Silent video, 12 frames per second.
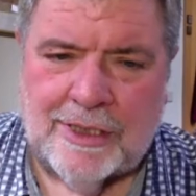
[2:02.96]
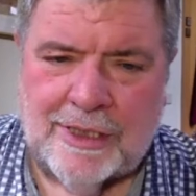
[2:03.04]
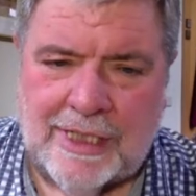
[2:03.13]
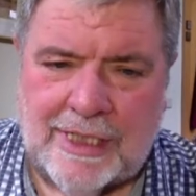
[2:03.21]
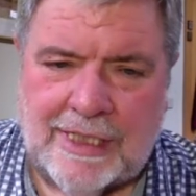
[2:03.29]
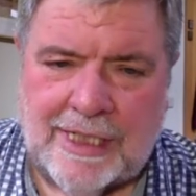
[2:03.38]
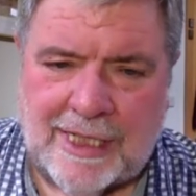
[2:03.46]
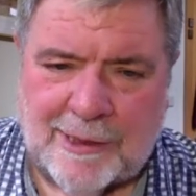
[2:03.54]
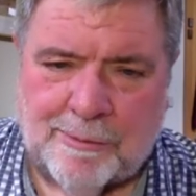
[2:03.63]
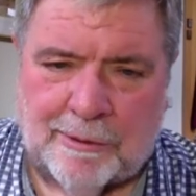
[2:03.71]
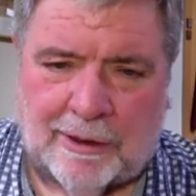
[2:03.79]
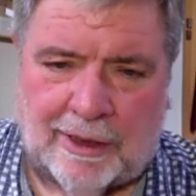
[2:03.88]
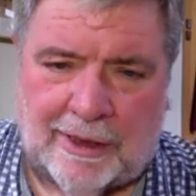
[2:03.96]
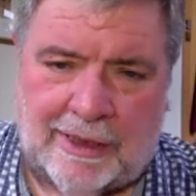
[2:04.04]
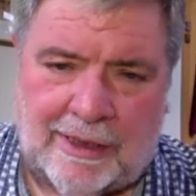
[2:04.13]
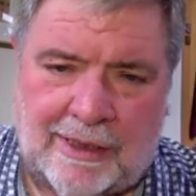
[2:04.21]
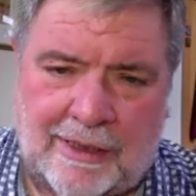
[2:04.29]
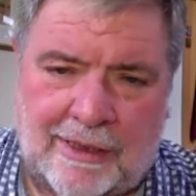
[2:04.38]
need desperately.
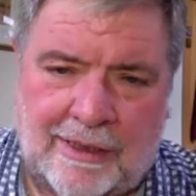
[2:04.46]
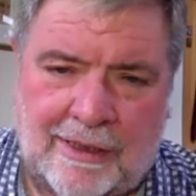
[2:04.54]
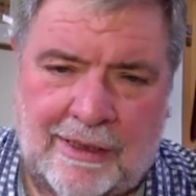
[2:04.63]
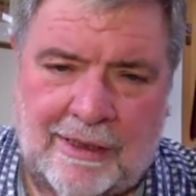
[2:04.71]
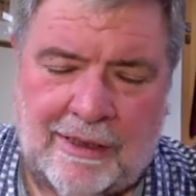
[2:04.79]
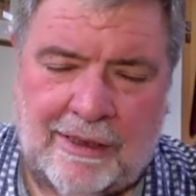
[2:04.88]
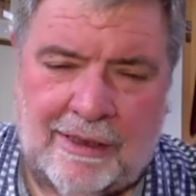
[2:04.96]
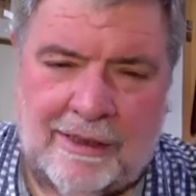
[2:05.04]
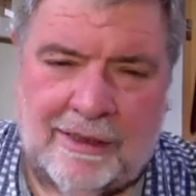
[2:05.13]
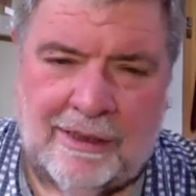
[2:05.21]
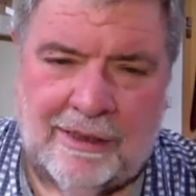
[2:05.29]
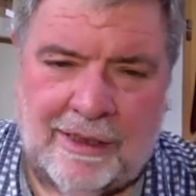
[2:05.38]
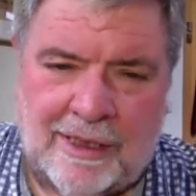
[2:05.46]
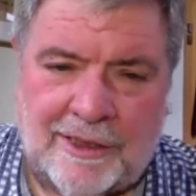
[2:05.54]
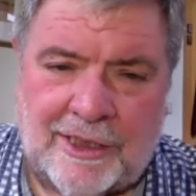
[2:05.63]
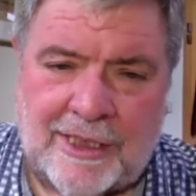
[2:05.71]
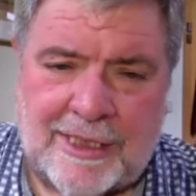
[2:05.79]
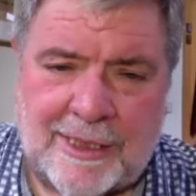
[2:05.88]
And
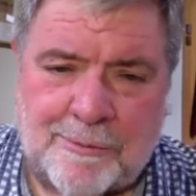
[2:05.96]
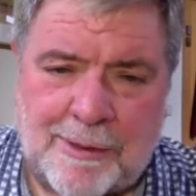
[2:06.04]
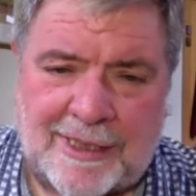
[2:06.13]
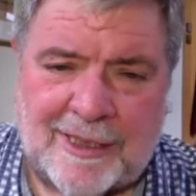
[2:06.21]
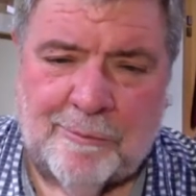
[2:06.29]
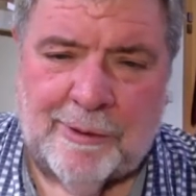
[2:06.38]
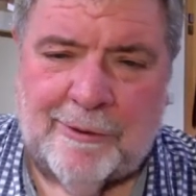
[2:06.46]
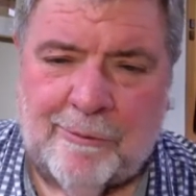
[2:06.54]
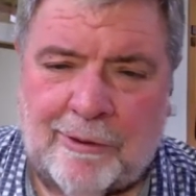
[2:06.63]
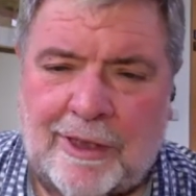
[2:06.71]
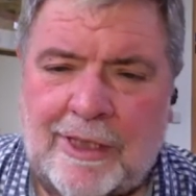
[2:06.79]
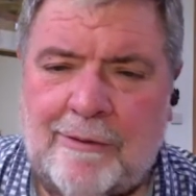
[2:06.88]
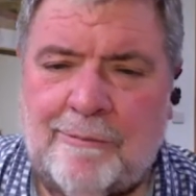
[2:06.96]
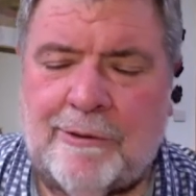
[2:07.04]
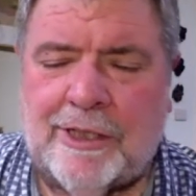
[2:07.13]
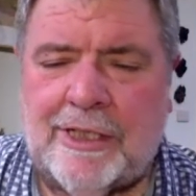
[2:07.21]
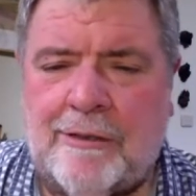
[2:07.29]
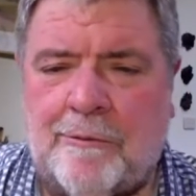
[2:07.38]
Jesus must have been relieved
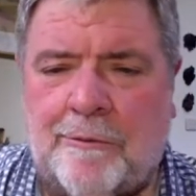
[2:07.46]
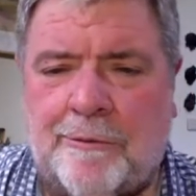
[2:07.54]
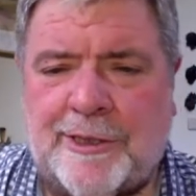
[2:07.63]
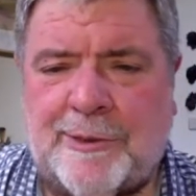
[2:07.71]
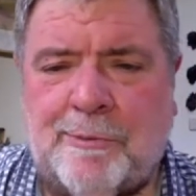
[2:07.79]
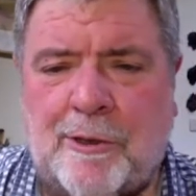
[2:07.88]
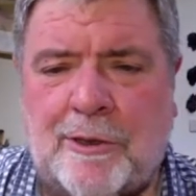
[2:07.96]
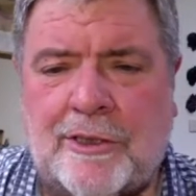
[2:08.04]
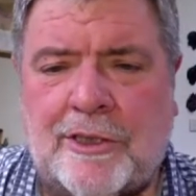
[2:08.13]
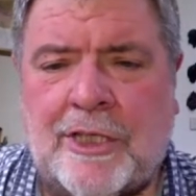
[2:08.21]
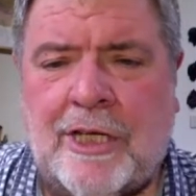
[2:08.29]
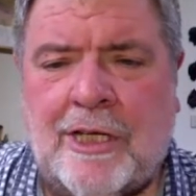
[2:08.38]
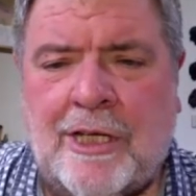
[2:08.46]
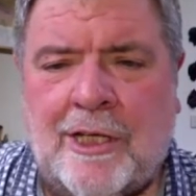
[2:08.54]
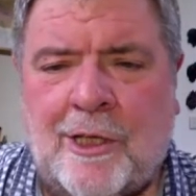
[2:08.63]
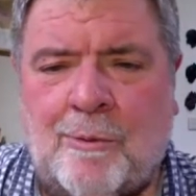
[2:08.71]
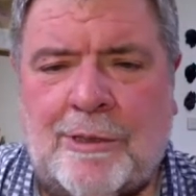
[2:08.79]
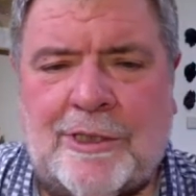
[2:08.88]
to hear a response
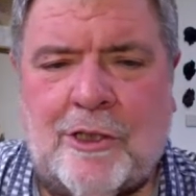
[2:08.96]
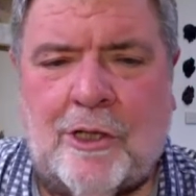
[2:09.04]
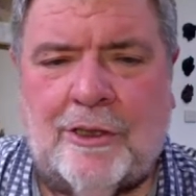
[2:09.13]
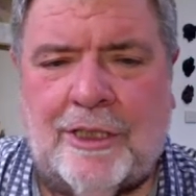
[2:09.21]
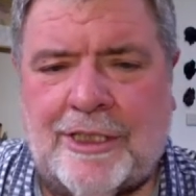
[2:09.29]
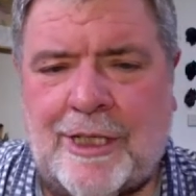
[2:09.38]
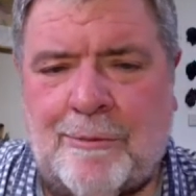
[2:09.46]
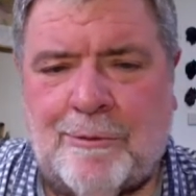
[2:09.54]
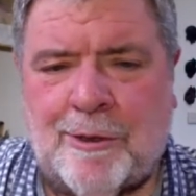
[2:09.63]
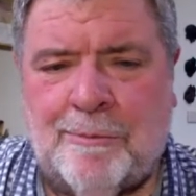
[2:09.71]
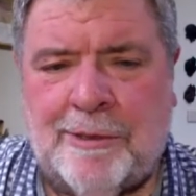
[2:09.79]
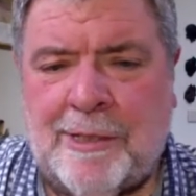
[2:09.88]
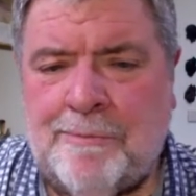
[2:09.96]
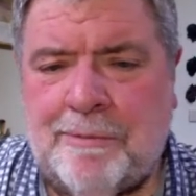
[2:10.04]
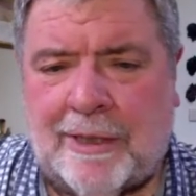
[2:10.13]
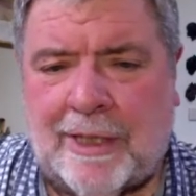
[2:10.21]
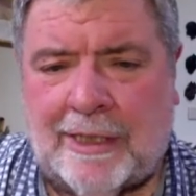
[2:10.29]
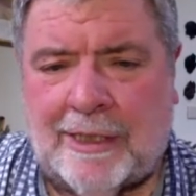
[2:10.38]
that was not an attempt to
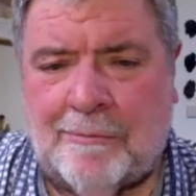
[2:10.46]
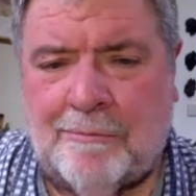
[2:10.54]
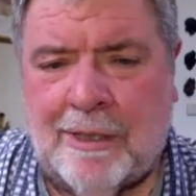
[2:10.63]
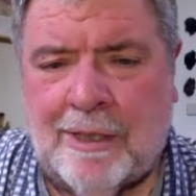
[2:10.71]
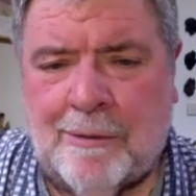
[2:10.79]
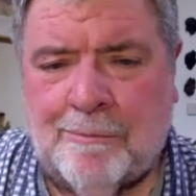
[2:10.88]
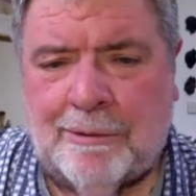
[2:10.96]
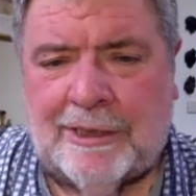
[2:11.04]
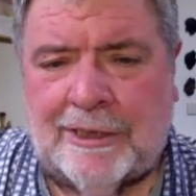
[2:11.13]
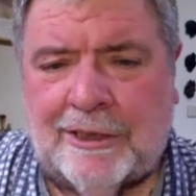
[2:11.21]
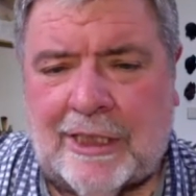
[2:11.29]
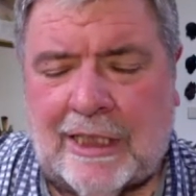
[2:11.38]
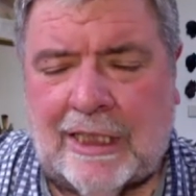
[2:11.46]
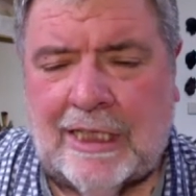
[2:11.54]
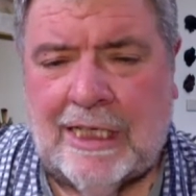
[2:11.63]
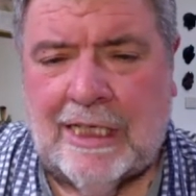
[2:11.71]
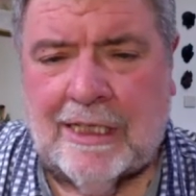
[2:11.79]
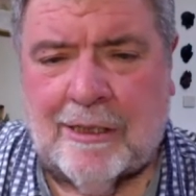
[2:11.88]
manipulate him, but just a
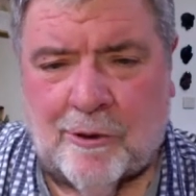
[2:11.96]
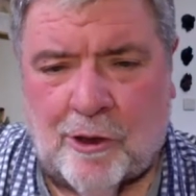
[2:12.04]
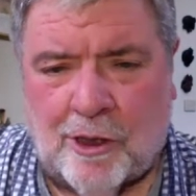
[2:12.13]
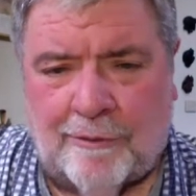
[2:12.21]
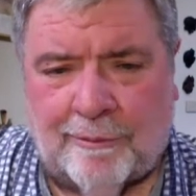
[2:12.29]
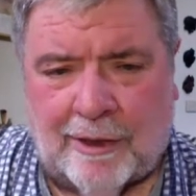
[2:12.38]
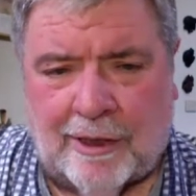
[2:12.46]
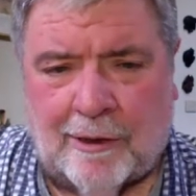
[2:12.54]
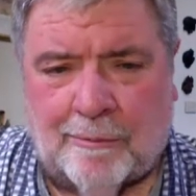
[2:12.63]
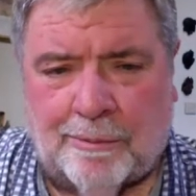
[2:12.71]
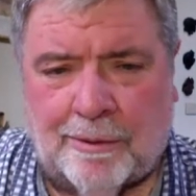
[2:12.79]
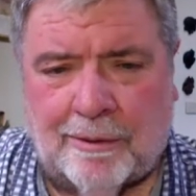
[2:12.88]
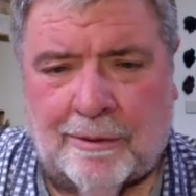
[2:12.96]
clear cry for help.